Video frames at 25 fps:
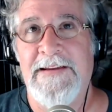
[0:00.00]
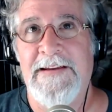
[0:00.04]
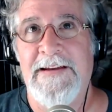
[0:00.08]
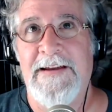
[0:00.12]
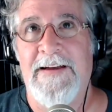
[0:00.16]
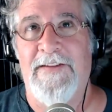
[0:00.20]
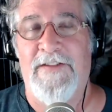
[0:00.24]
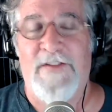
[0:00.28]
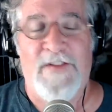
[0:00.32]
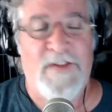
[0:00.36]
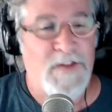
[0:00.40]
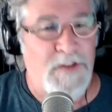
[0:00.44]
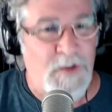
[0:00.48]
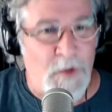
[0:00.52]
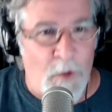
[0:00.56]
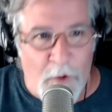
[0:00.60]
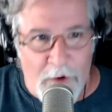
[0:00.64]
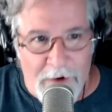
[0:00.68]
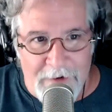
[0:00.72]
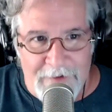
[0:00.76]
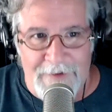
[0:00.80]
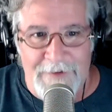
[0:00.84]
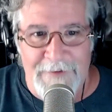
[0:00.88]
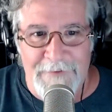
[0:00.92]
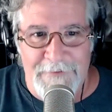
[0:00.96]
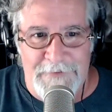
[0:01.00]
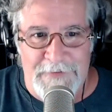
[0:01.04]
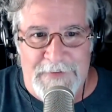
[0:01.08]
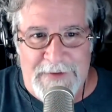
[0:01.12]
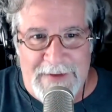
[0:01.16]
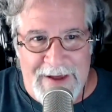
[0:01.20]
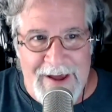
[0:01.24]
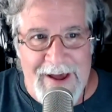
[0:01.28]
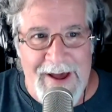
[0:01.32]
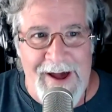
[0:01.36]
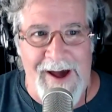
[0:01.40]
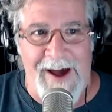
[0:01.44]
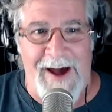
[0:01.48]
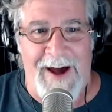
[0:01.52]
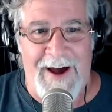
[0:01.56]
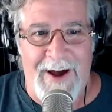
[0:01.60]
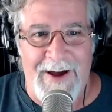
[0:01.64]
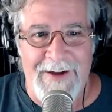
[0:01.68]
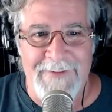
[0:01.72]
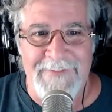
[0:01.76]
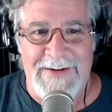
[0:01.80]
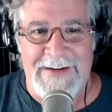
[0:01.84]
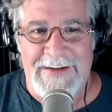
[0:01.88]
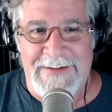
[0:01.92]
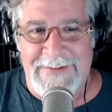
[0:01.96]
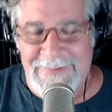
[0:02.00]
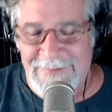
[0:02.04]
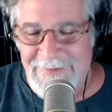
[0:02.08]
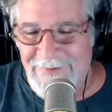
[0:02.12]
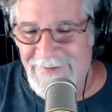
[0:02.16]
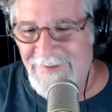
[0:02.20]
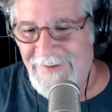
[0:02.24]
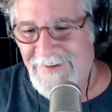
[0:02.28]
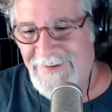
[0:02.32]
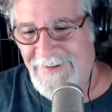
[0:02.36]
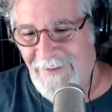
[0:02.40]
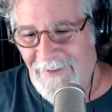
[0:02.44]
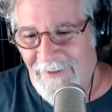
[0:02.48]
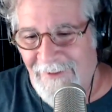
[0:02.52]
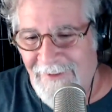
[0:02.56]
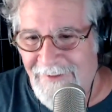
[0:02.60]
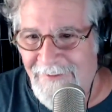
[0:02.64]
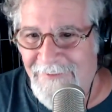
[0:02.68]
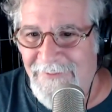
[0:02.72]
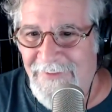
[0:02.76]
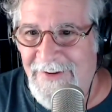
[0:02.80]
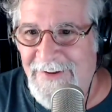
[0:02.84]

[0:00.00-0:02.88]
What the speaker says: Sort of. Yeah. I mean, sort of.